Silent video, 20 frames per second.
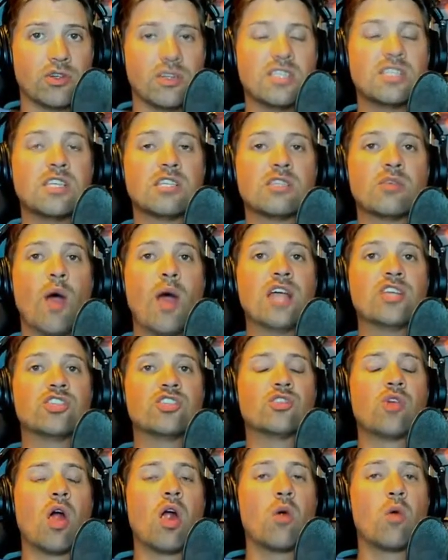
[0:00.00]
Is this why
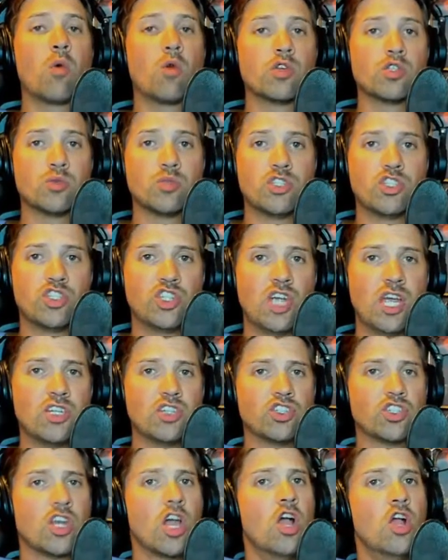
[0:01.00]
Star Wars was
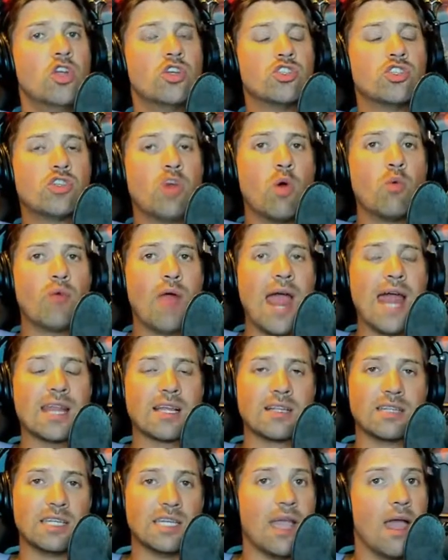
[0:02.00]
changed so
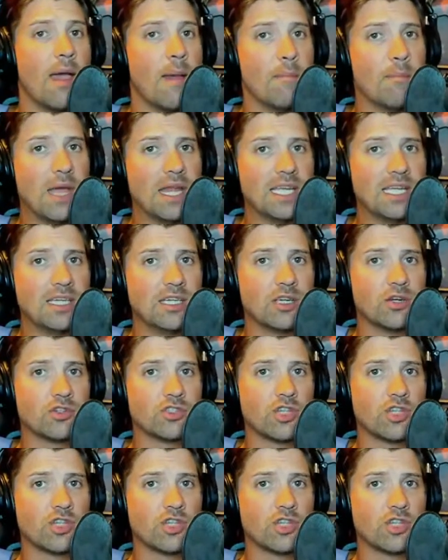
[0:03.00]
radically many years